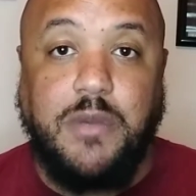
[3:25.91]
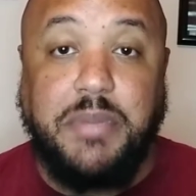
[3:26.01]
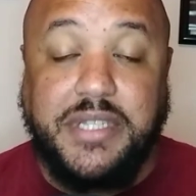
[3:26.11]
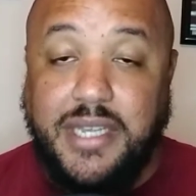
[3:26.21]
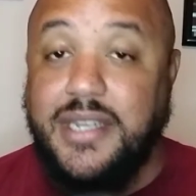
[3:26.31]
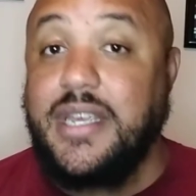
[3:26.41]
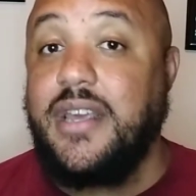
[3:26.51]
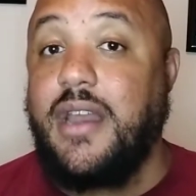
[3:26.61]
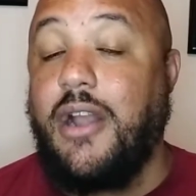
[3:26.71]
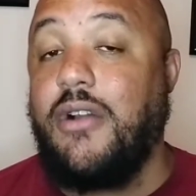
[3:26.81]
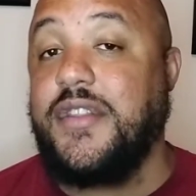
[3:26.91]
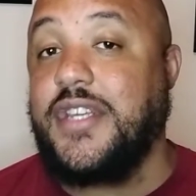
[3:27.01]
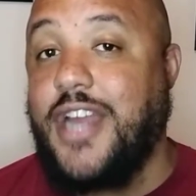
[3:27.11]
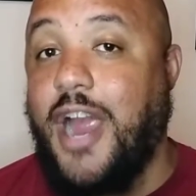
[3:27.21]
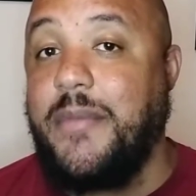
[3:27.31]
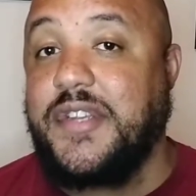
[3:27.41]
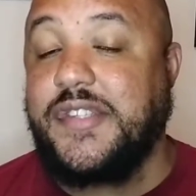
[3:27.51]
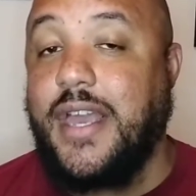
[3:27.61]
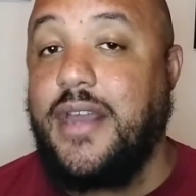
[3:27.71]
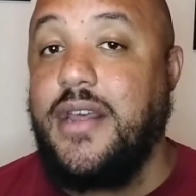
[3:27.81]
But then again, I heard in the comics
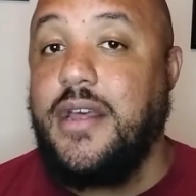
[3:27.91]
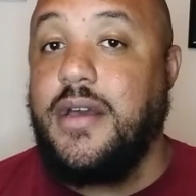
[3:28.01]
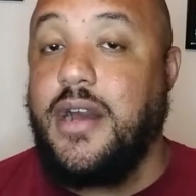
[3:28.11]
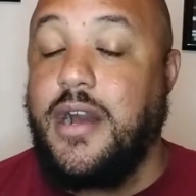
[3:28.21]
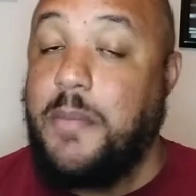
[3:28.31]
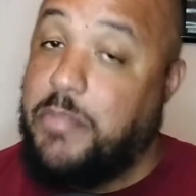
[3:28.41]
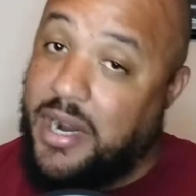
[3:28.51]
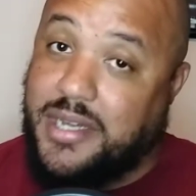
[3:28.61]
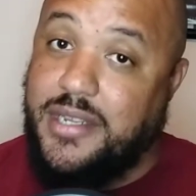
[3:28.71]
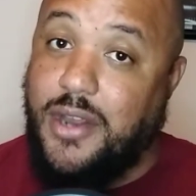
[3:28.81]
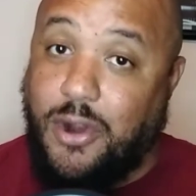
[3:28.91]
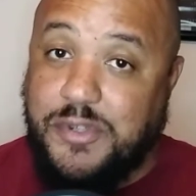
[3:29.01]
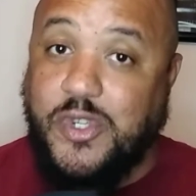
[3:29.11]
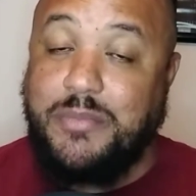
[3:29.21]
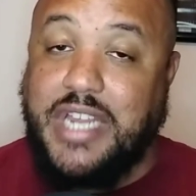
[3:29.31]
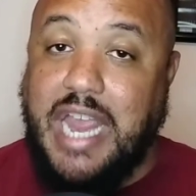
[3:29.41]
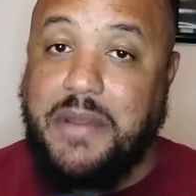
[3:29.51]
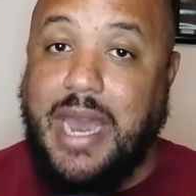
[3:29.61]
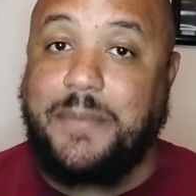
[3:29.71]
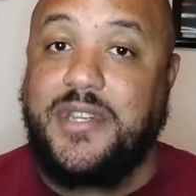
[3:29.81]
that uh, Bucky also
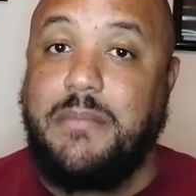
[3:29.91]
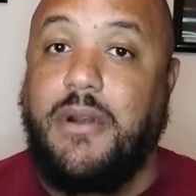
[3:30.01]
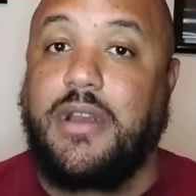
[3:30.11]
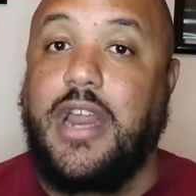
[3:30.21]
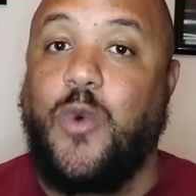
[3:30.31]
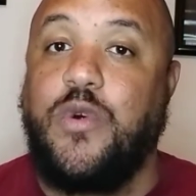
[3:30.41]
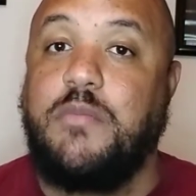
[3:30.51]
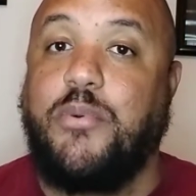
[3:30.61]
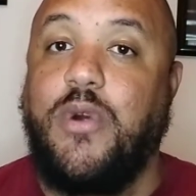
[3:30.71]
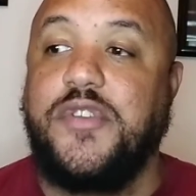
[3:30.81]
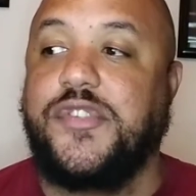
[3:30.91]
became Captain America at one point.